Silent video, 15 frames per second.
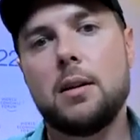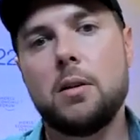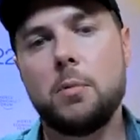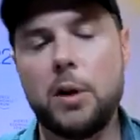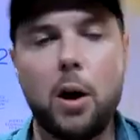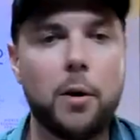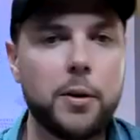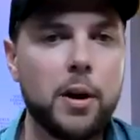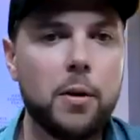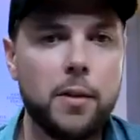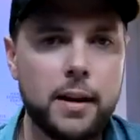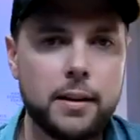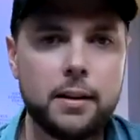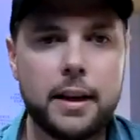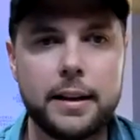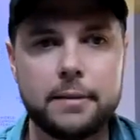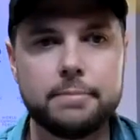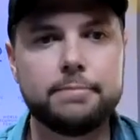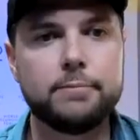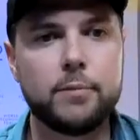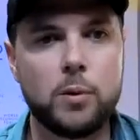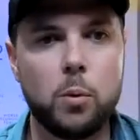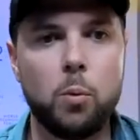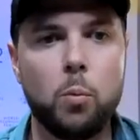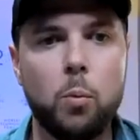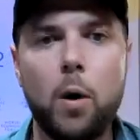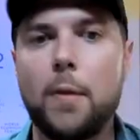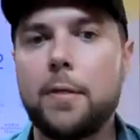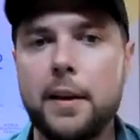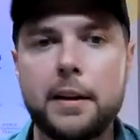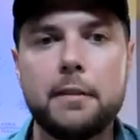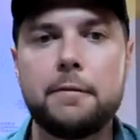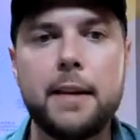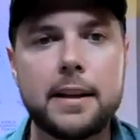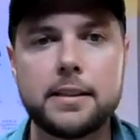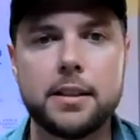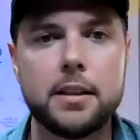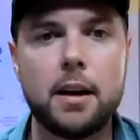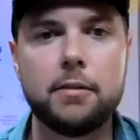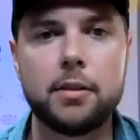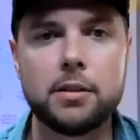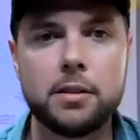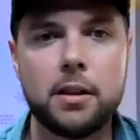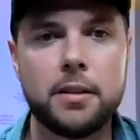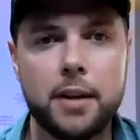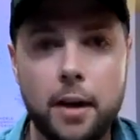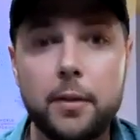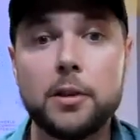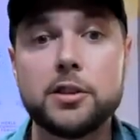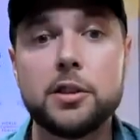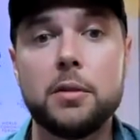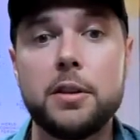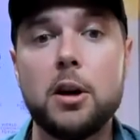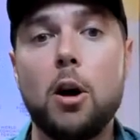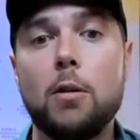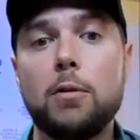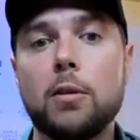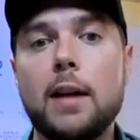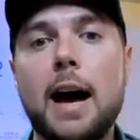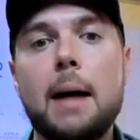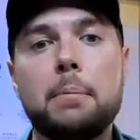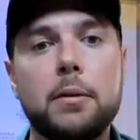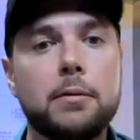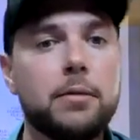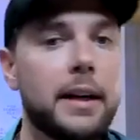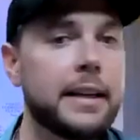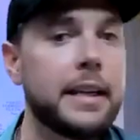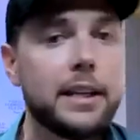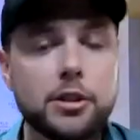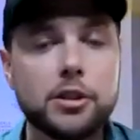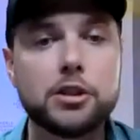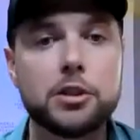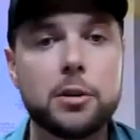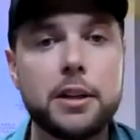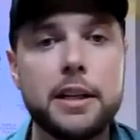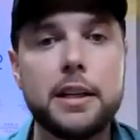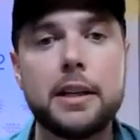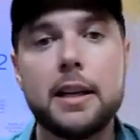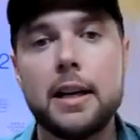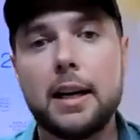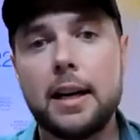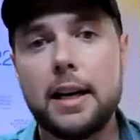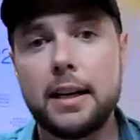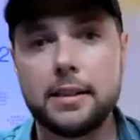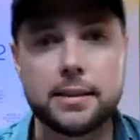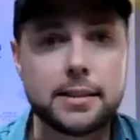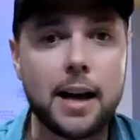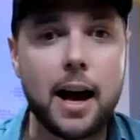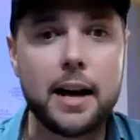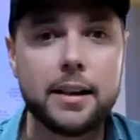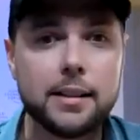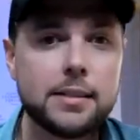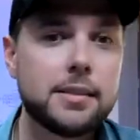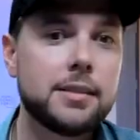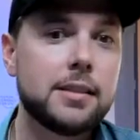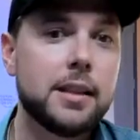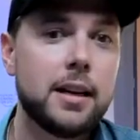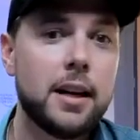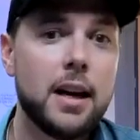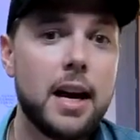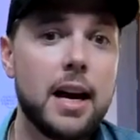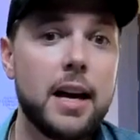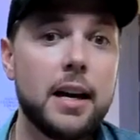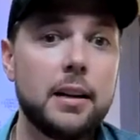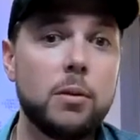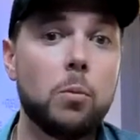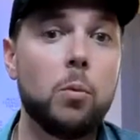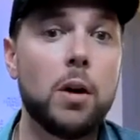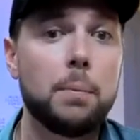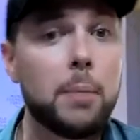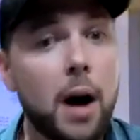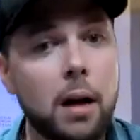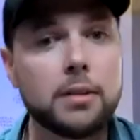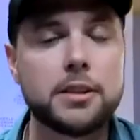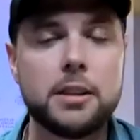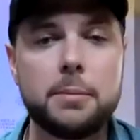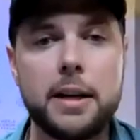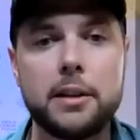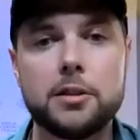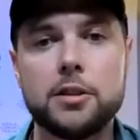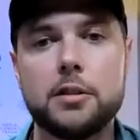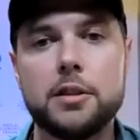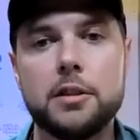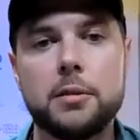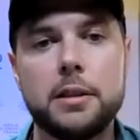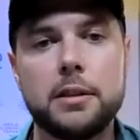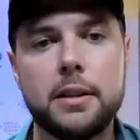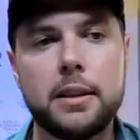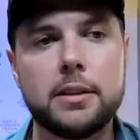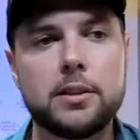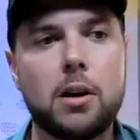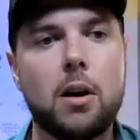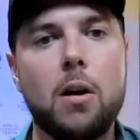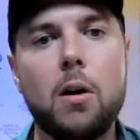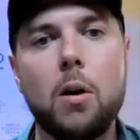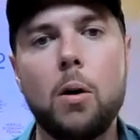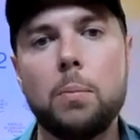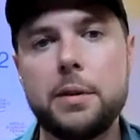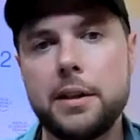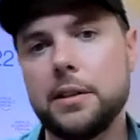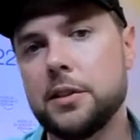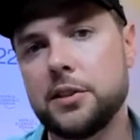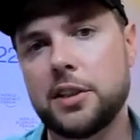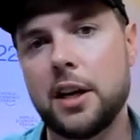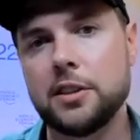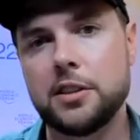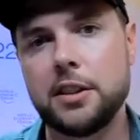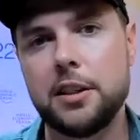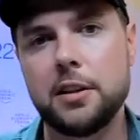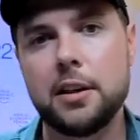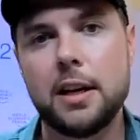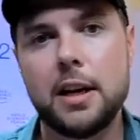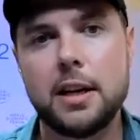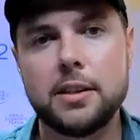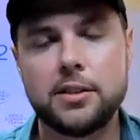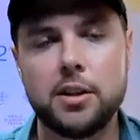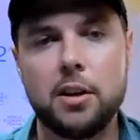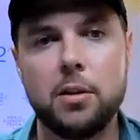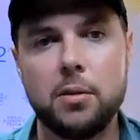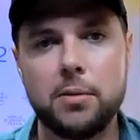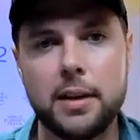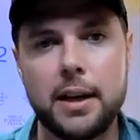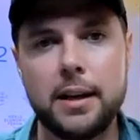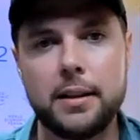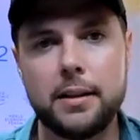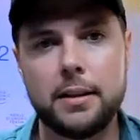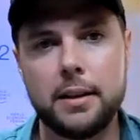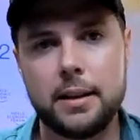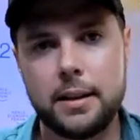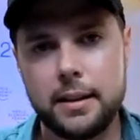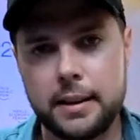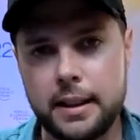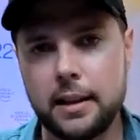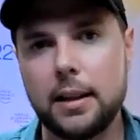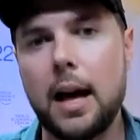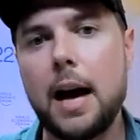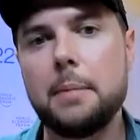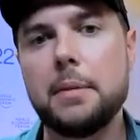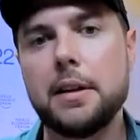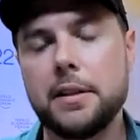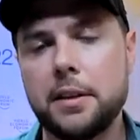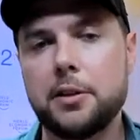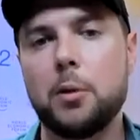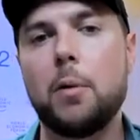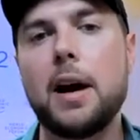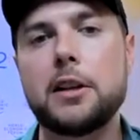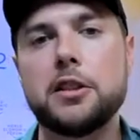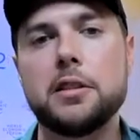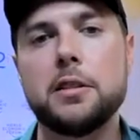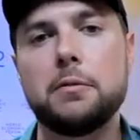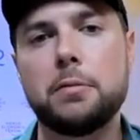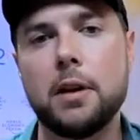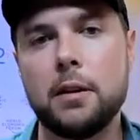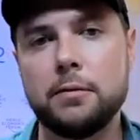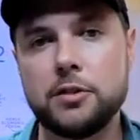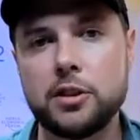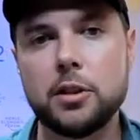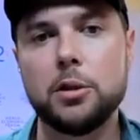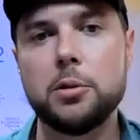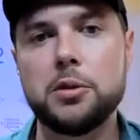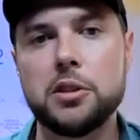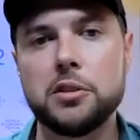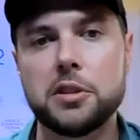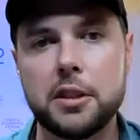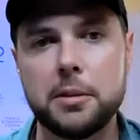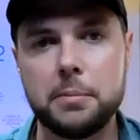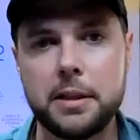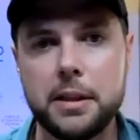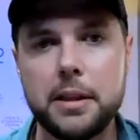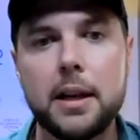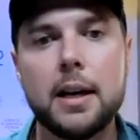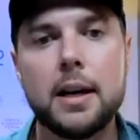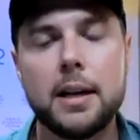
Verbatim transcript: we all know that like one thing affects another another so the overlap of like industry and science and what policymakers are doing it's all being discussed here so that the alignment and the direction of, of solutions can be